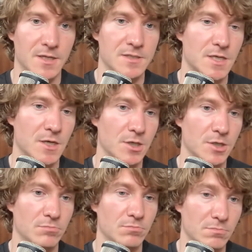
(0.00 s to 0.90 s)
So
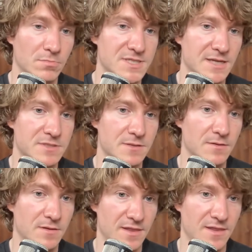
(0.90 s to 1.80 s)
it seems
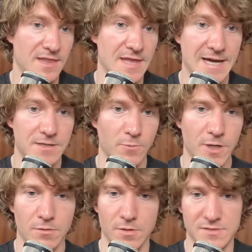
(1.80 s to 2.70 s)
that we
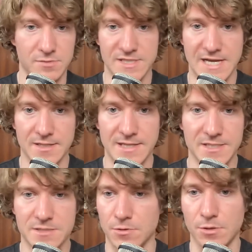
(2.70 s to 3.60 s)
don't, was that
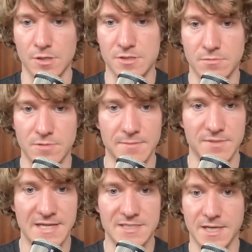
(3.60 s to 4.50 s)
Atlantis? Who knows, right? But
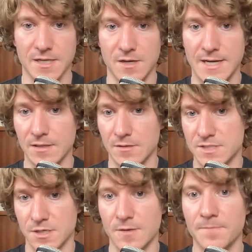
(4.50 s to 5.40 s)
that's like an island.
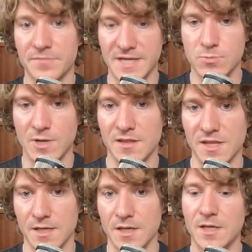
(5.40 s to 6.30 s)
So that's one
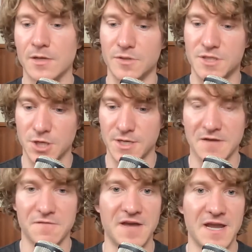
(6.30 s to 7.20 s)
thing. It turned out
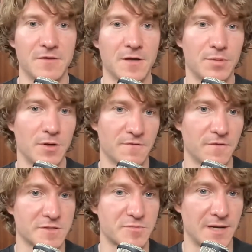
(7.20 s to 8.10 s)
of favor upon a
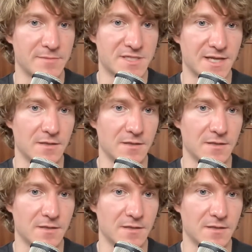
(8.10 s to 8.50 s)
false premise that